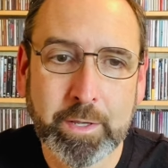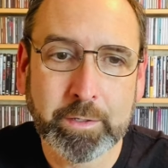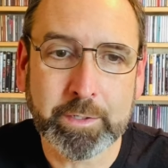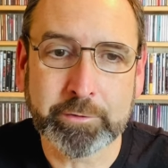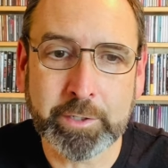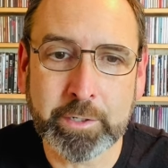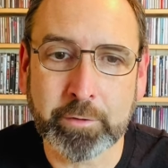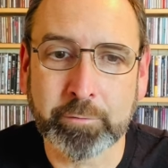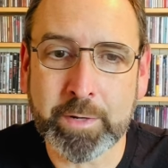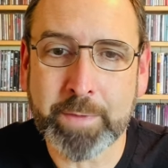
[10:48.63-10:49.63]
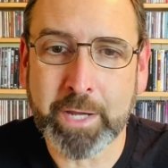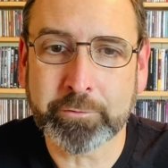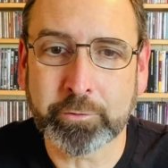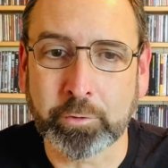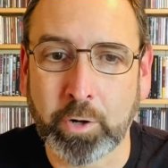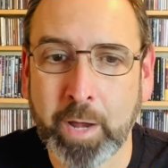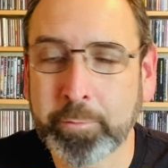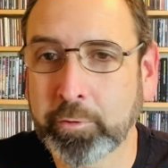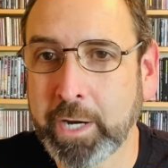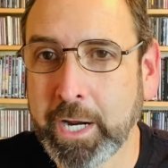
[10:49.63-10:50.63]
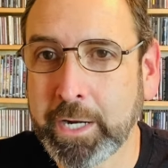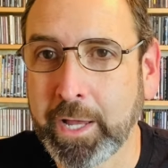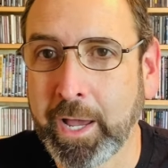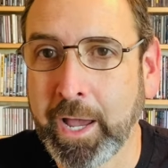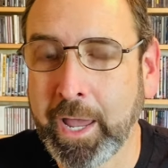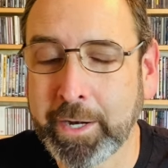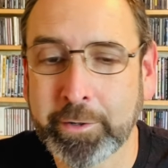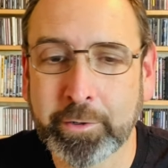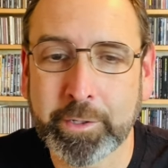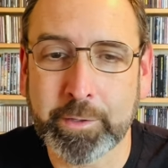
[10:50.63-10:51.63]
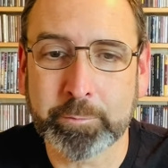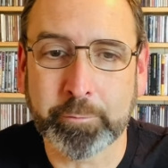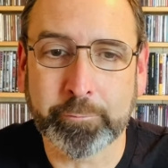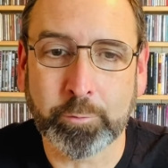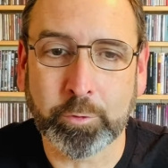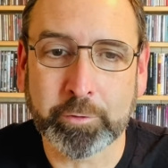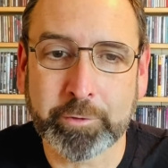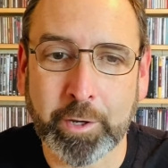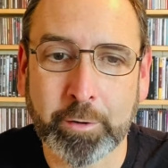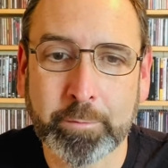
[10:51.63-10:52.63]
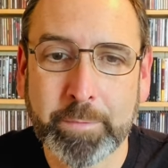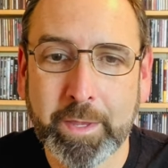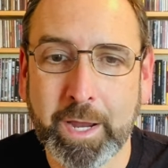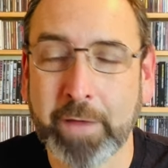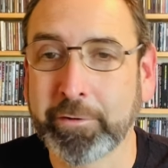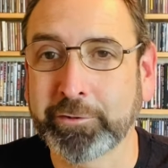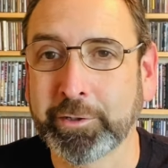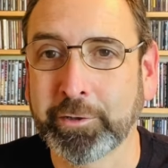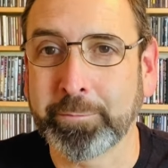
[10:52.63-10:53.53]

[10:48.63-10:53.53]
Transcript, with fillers: considered a remaster or upgrade. I hadn't heard of this before, so I obviously just